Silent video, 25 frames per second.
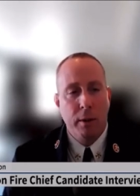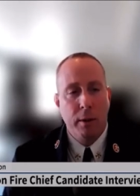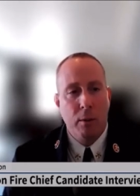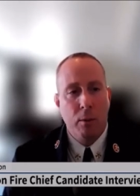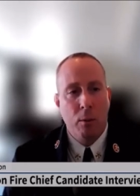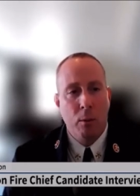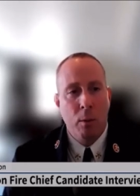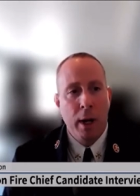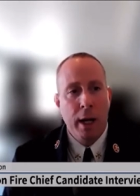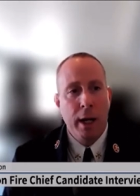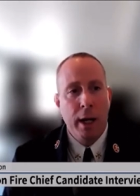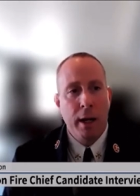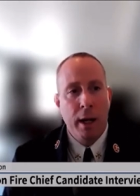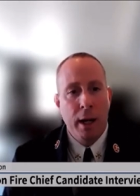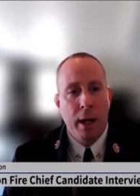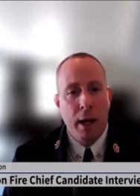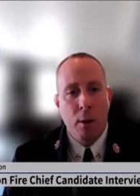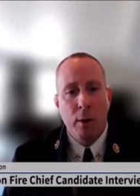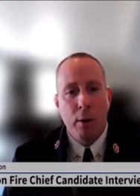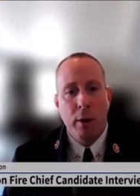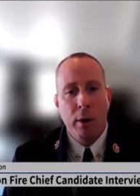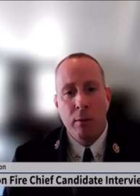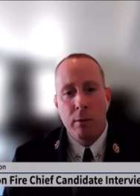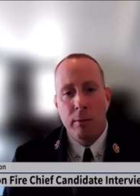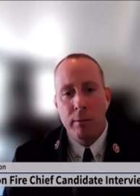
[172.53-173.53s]
right now
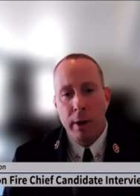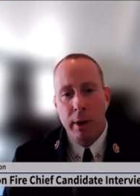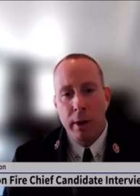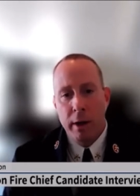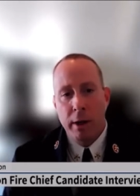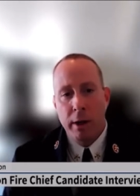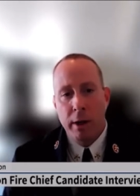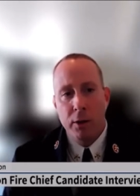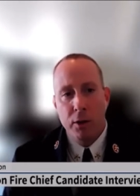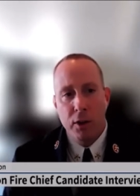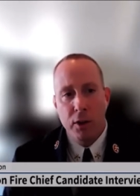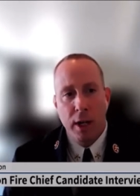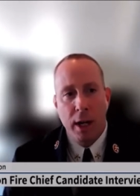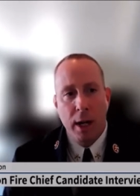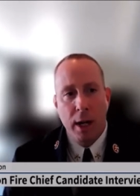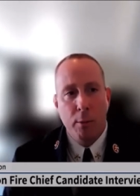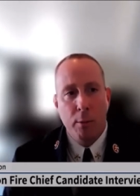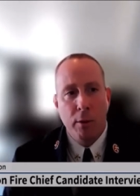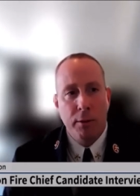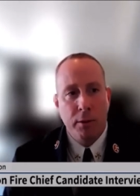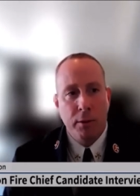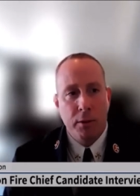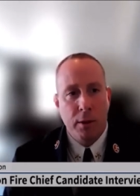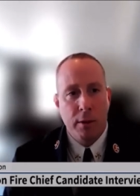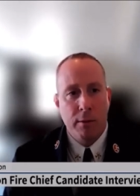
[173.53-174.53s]
we do a very good job
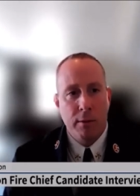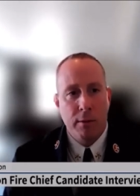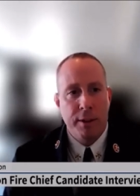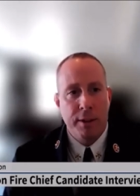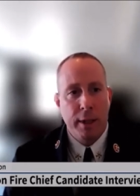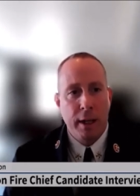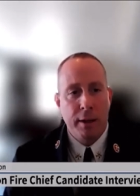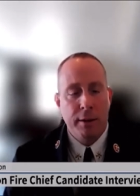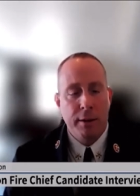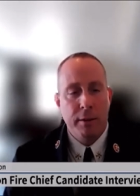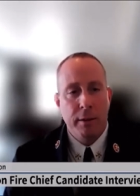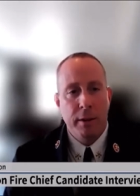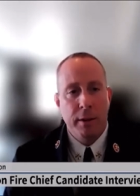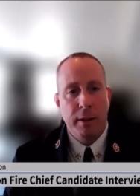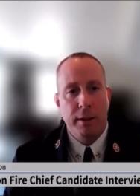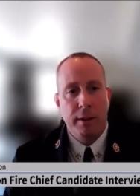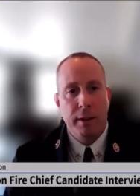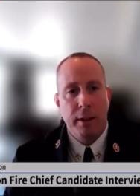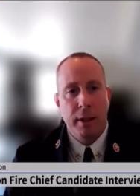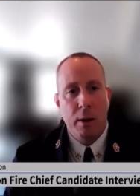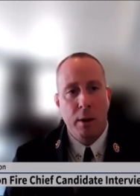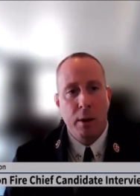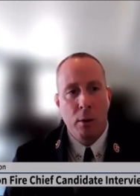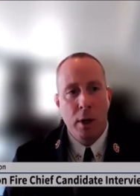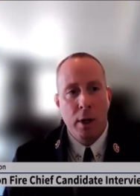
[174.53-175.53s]
with service excellence,
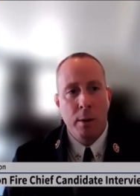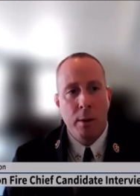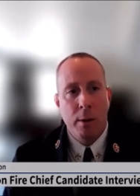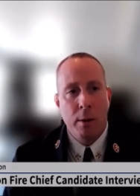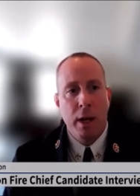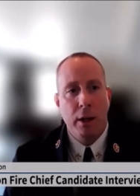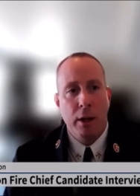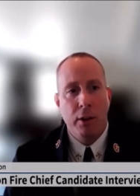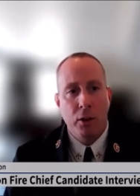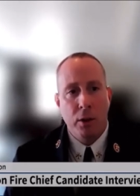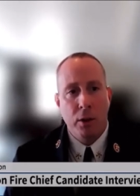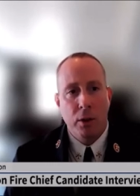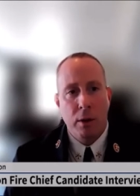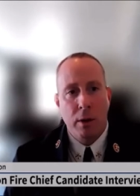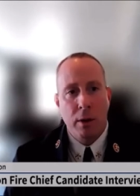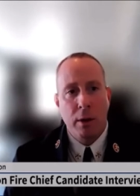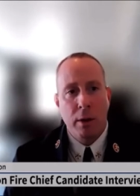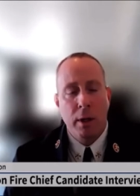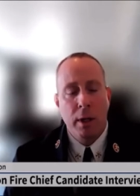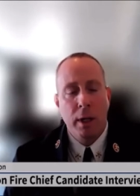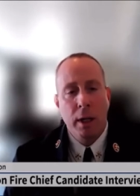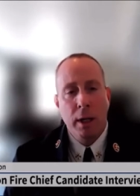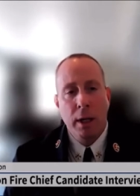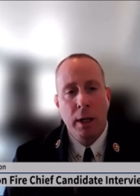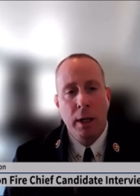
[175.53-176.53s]
and I want to make
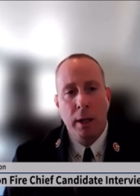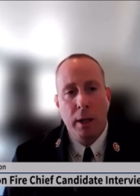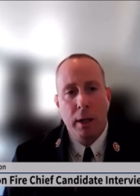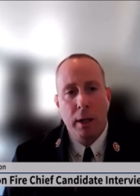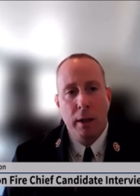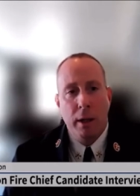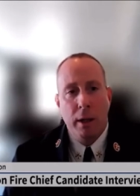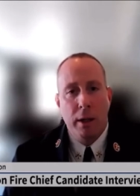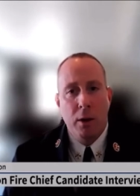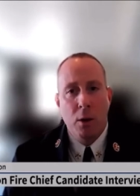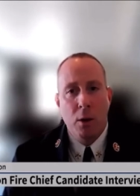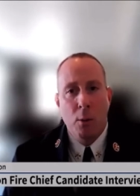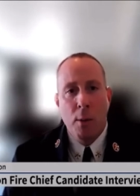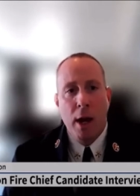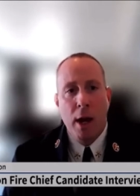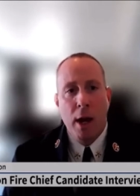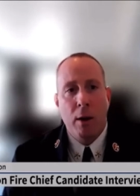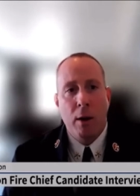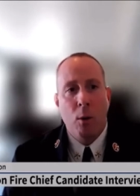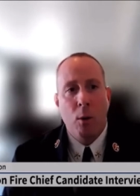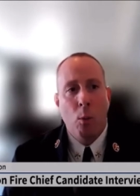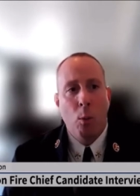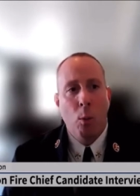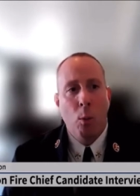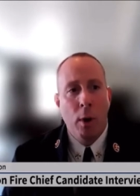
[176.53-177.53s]
sure that no
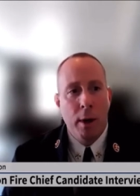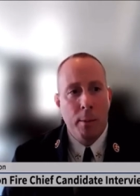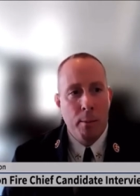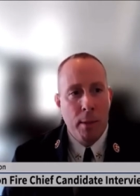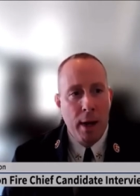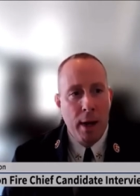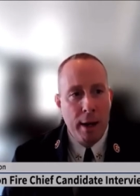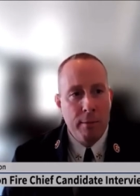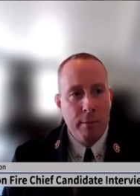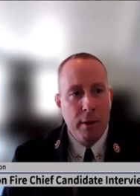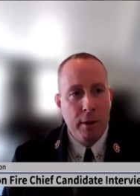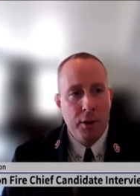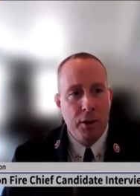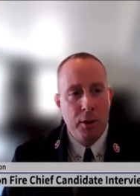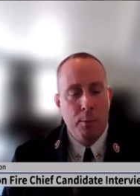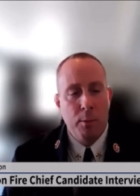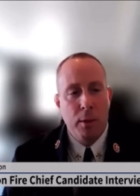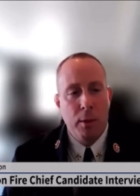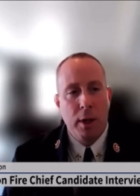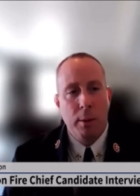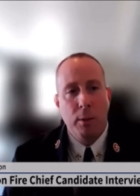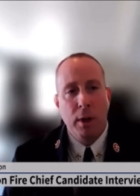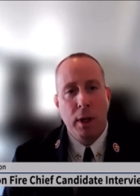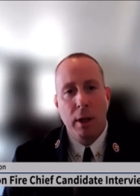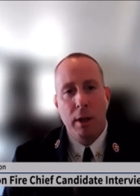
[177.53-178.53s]
matter what my vision
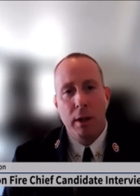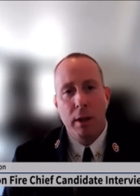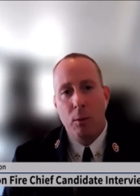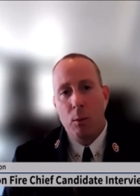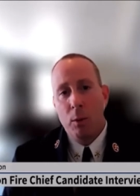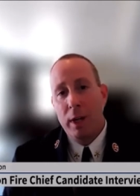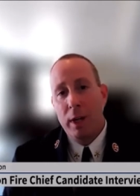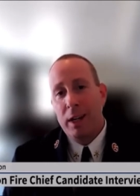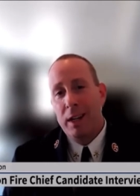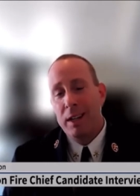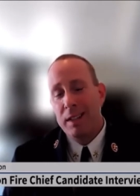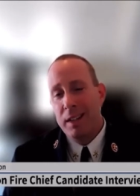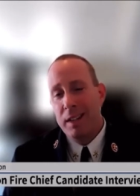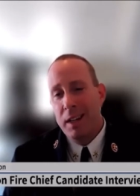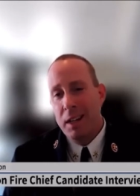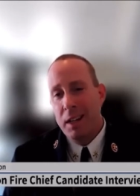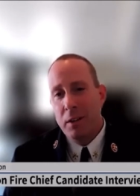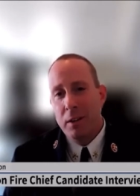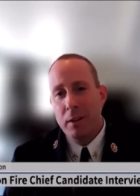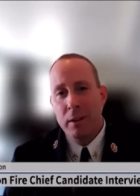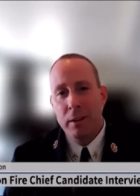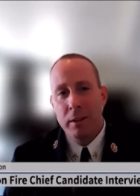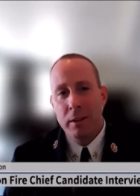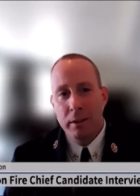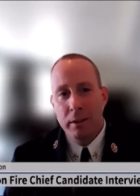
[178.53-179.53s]
may be, that we
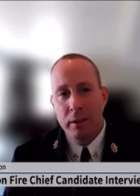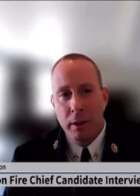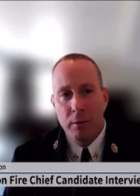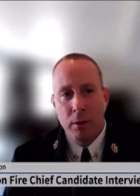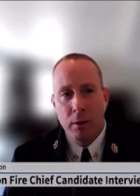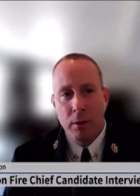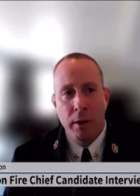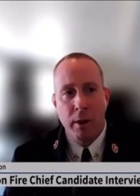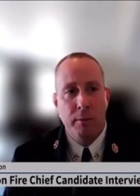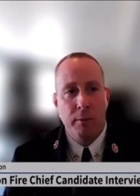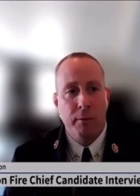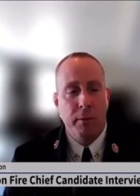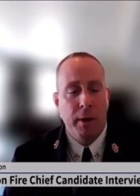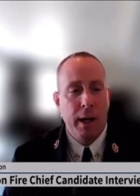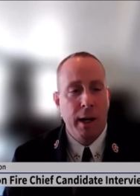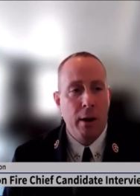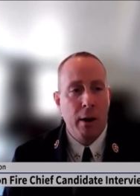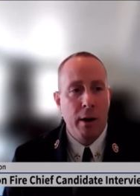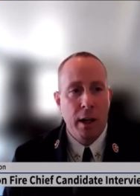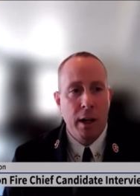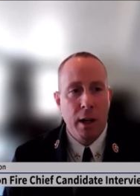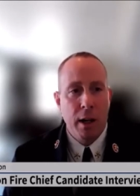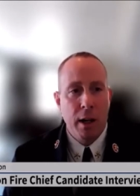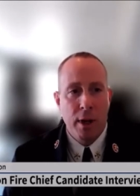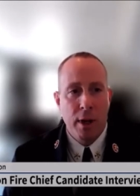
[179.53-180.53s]
continue to deliver fire
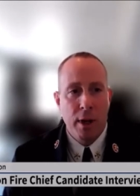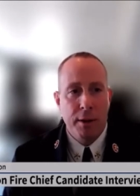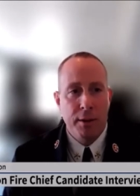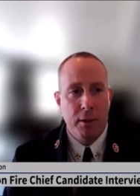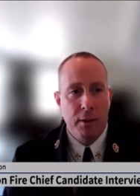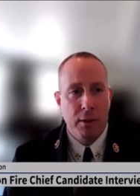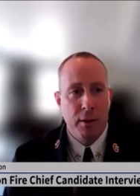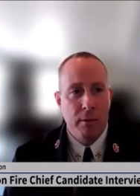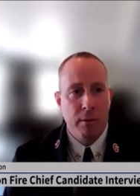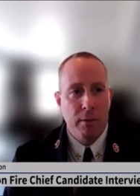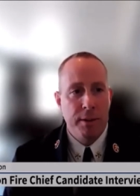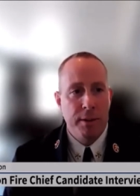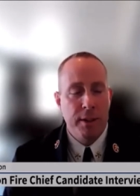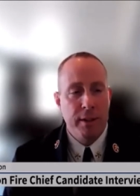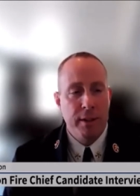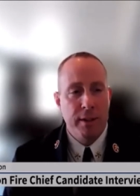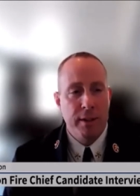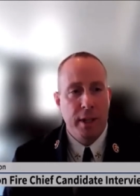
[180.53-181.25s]
and EMS services